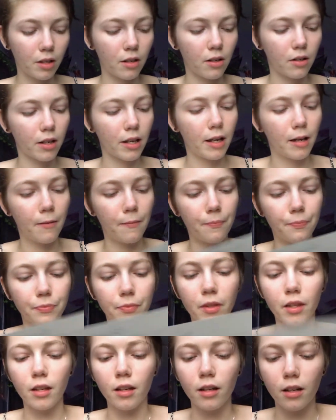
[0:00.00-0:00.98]
Okay,
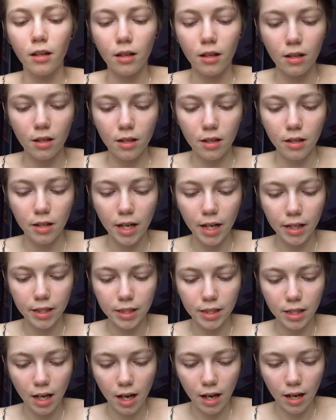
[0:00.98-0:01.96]

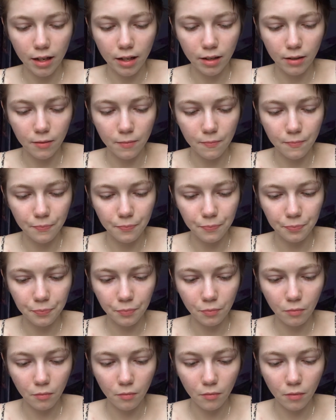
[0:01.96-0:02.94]
next item.
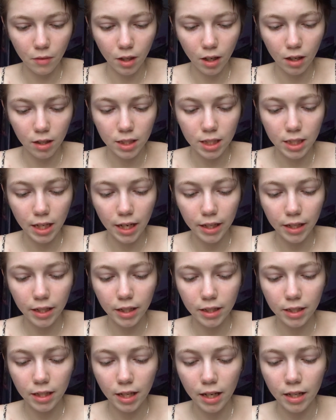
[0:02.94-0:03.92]

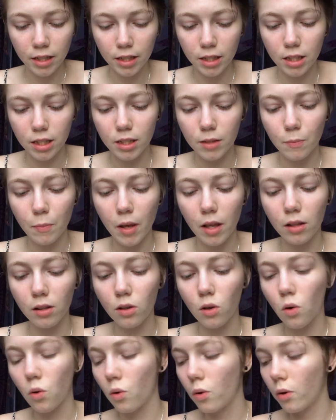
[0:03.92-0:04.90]
Psychic Sight Spell
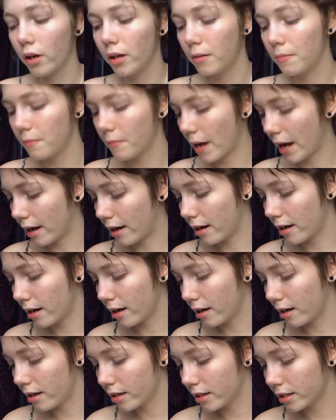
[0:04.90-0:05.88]
Coin
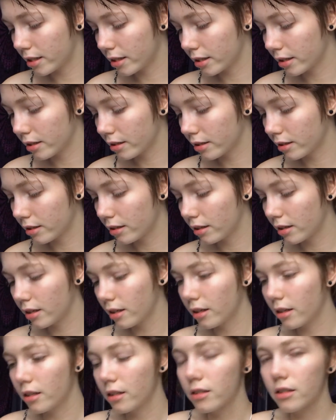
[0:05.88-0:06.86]
Pendant.
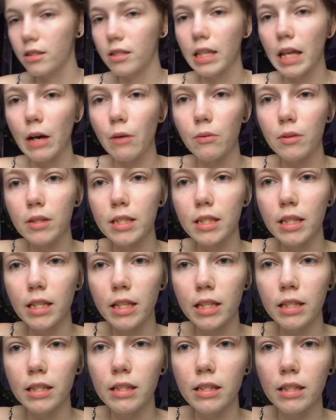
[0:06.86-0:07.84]
So that was
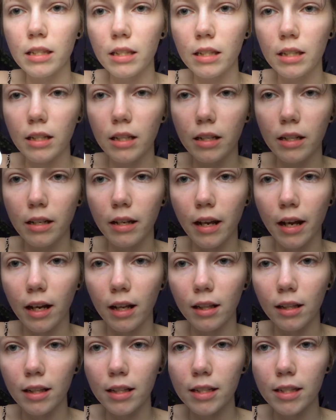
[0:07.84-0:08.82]
this
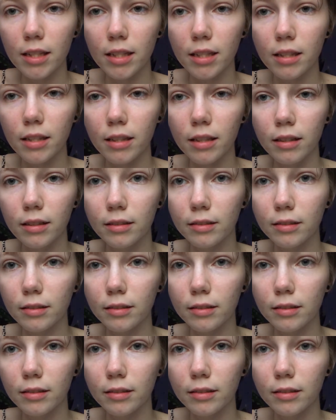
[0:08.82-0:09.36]
necklace.